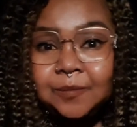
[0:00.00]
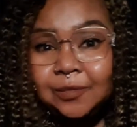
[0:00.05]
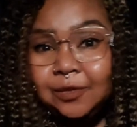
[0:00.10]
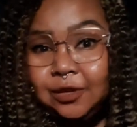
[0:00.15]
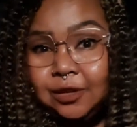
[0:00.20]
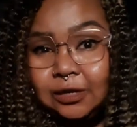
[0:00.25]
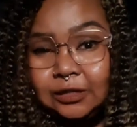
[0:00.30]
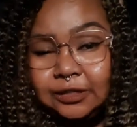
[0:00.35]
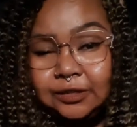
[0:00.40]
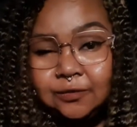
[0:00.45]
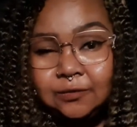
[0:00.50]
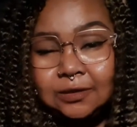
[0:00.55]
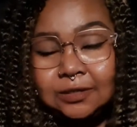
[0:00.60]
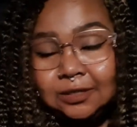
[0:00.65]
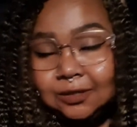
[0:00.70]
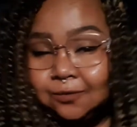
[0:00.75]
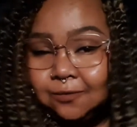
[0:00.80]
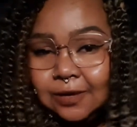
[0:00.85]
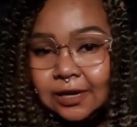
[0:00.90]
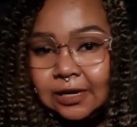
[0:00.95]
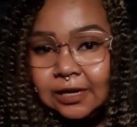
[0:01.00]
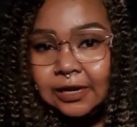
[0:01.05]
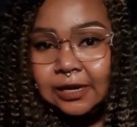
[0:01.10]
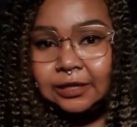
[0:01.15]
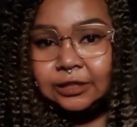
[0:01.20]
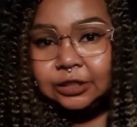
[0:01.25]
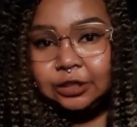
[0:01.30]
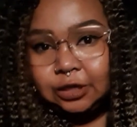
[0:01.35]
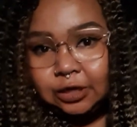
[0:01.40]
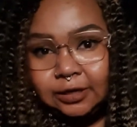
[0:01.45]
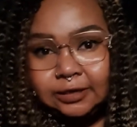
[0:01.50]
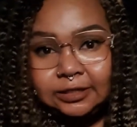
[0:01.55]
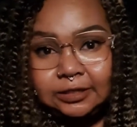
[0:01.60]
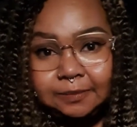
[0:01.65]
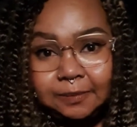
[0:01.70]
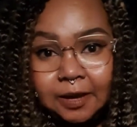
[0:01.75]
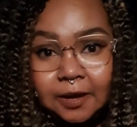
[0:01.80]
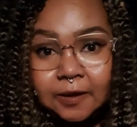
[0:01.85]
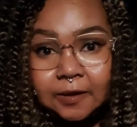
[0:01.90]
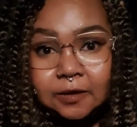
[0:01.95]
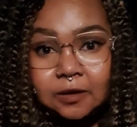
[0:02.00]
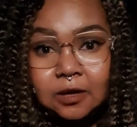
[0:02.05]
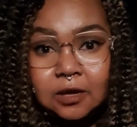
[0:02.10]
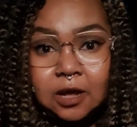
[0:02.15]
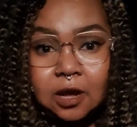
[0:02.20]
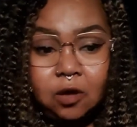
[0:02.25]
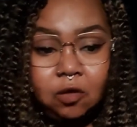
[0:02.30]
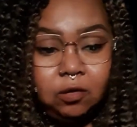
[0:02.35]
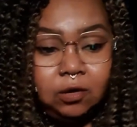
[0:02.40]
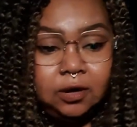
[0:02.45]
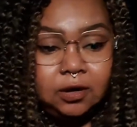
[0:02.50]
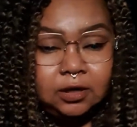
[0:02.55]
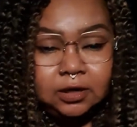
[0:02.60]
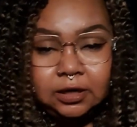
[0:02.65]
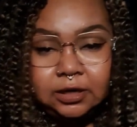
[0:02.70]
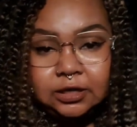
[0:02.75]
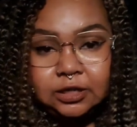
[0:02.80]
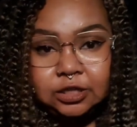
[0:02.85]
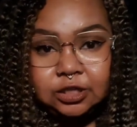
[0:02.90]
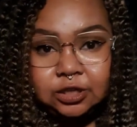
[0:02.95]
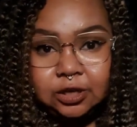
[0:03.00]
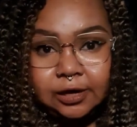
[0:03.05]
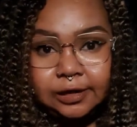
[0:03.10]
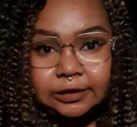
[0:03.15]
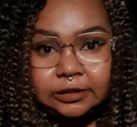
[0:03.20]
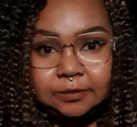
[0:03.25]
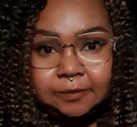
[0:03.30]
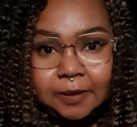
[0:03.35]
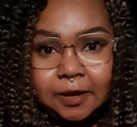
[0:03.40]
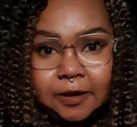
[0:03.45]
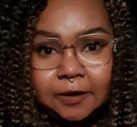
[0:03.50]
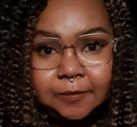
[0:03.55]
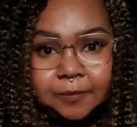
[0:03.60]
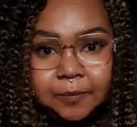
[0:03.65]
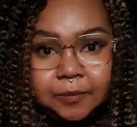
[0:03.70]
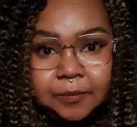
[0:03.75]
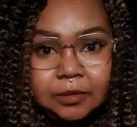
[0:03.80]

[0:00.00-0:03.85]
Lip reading: you do a sweetening jar spell or a honey jar spell,